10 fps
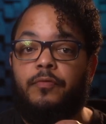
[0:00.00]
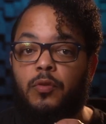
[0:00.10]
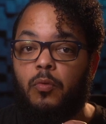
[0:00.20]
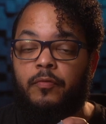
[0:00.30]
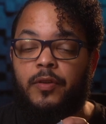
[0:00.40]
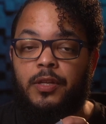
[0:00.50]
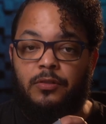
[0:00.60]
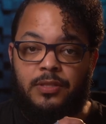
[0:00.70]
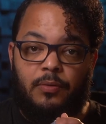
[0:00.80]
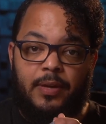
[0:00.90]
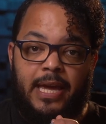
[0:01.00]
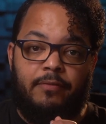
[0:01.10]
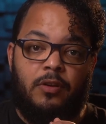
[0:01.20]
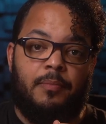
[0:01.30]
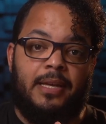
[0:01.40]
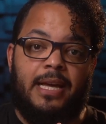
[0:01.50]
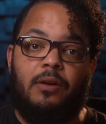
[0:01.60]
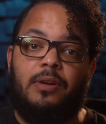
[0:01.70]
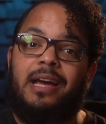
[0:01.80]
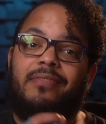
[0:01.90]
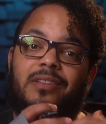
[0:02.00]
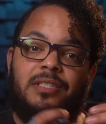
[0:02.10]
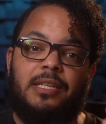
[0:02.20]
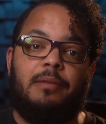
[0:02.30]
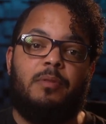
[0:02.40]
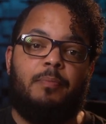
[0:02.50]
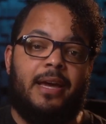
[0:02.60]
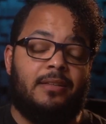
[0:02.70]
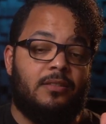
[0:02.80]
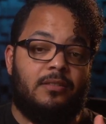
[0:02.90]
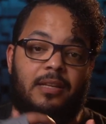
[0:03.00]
more videos that we have coming out on the z-depth pass.